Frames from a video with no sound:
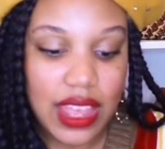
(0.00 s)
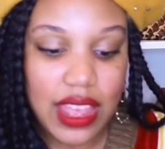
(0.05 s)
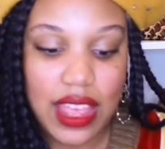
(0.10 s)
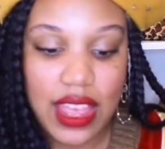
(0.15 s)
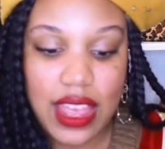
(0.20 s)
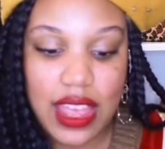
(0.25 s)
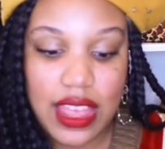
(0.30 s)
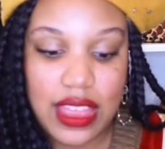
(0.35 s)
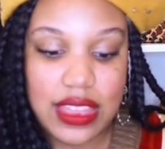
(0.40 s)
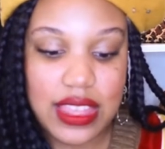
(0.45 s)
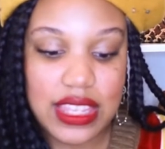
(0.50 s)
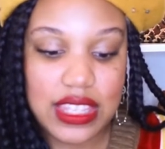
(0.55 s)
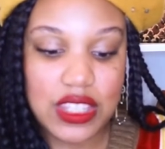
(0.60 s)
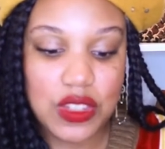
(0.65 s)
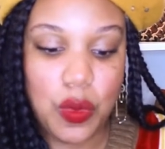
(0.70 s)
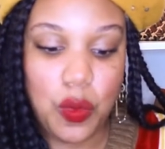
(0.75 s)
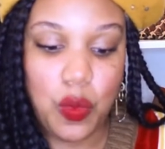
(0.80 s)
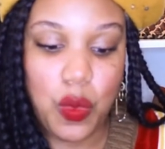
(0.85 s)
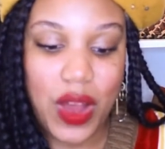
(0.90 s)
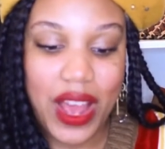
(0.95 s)
this
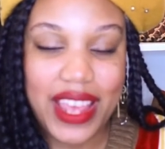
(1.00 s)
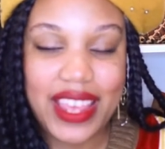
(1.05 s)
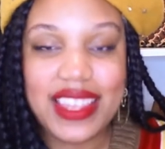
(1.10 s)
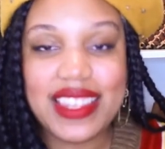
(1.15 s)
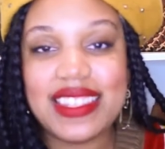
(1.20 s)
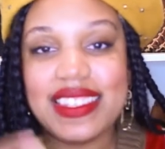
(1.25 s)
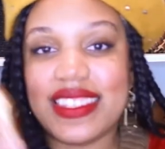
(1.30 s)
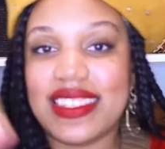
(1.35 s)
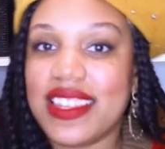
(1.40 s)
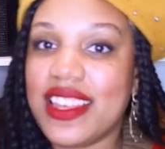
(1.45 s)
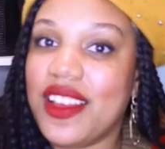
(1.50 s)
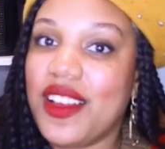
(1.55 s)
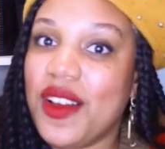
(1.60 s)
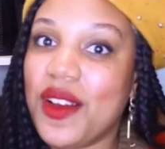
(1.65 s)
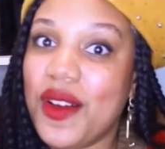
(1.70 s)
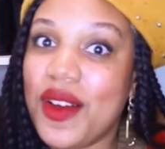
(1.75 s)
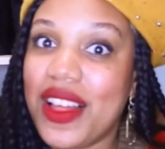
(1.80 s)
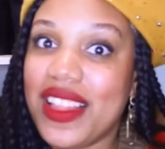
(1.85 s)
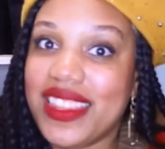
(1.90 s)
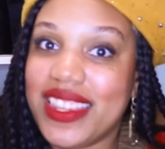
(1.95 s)

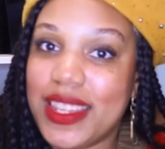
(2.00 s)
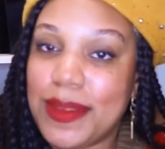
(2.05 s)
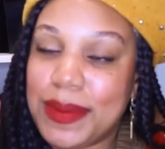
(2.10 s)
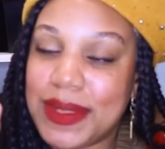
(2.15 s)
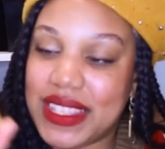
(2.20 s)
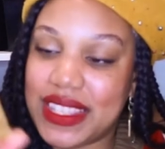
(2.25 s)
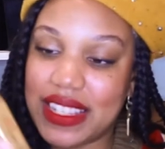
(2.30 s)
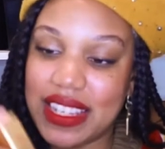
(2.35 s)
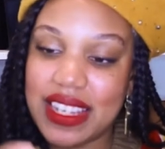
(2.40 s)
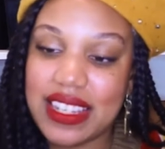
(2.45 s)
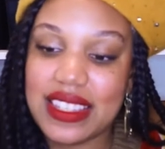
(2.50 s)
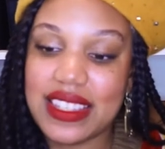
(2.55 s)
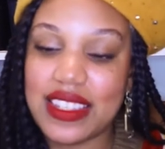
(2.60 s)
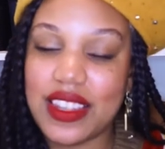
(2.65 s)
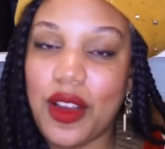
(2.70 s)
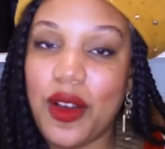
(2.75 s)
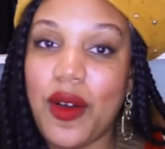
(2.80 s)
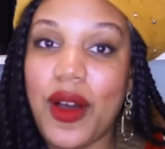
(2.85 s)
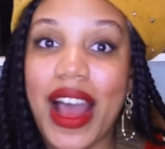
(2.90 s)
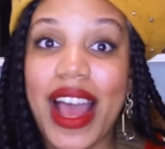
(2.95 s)
YSL lipstick.
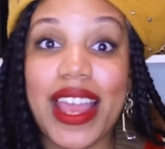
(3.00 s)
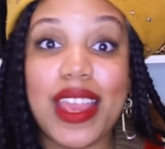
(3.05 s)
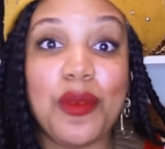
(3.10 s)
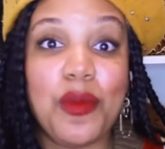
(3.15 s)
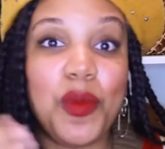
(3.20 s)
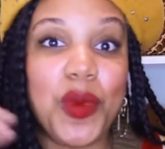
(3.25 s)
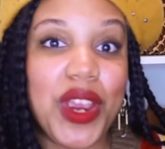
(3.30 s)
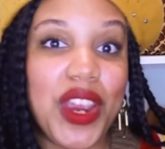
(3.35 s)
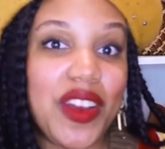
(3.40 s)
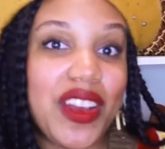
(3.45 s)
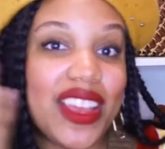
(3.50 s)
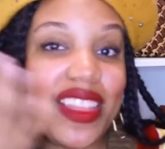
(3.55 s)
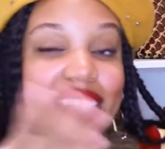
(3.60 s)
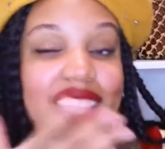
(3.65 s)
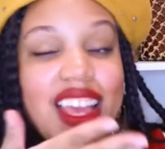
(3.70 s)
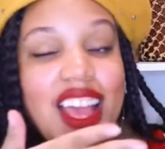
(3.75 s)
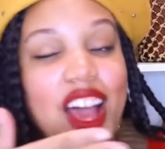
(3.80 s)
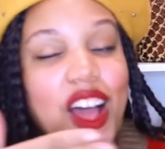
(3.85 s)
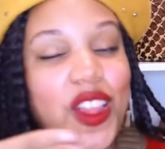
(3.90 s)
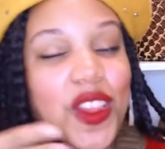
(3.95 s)
So I am wearing the
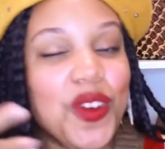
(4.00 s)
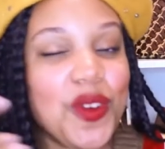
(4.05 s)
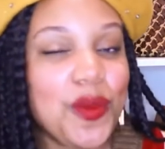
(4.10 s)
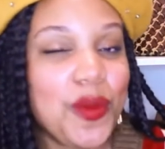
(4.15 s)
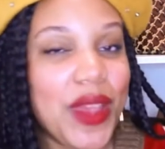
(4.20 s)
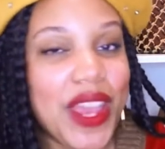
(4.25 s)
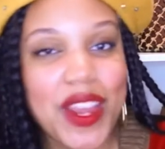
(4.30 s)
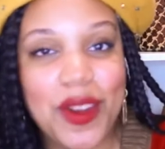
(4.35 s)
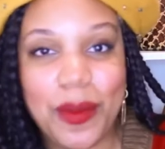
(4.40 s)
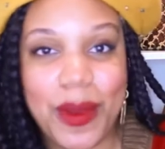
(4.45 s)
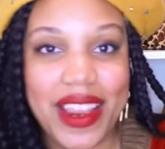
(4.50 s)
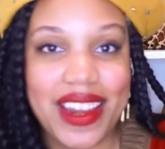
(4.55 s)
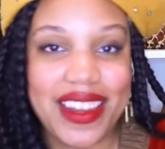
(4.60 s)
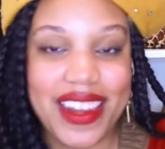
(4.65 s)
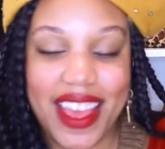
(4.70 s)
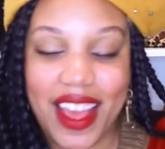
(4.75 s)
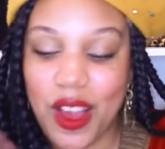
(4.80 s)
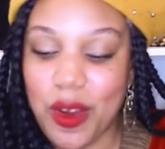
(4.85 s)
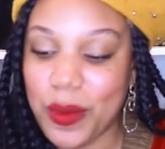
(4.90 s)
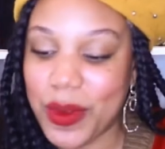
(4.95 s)
color red right
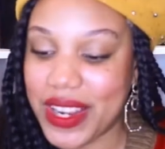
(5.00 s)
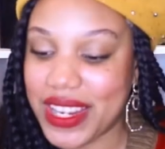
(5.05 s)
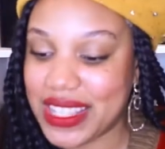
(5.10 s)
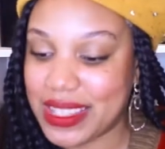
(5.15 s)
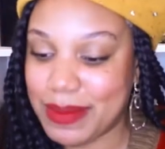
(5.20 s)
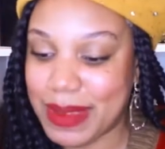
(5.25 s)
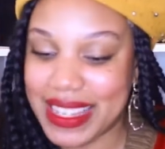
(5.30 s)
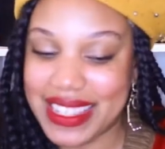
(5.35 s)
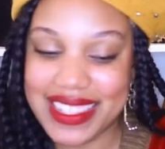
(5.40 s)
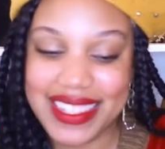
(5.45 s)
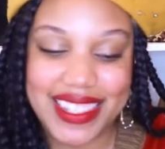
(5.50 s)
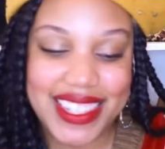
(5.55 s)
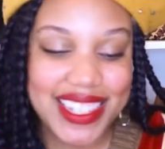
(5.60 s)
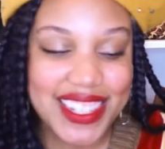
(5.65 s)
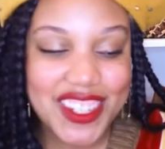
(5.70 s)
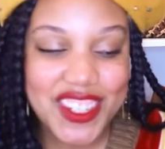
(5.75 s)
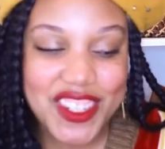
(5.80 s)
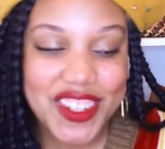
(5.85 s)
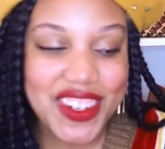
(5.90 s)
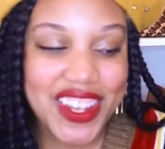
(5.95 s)
now. Red is my
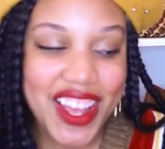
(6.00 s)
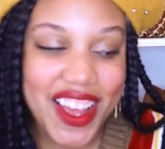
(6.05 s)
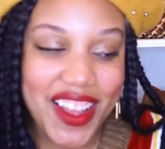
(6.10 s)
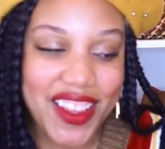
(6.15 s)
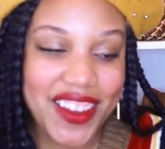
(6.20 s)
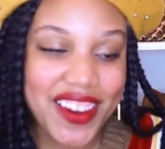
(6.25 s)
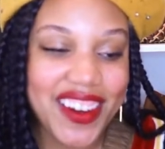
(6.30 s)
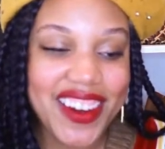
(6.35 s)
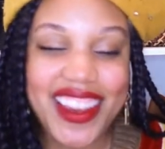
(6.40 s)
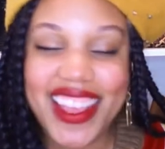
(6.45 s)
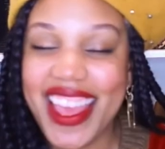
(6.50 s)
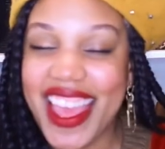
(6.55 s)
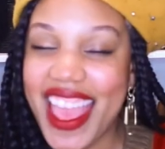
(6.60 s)
signature color.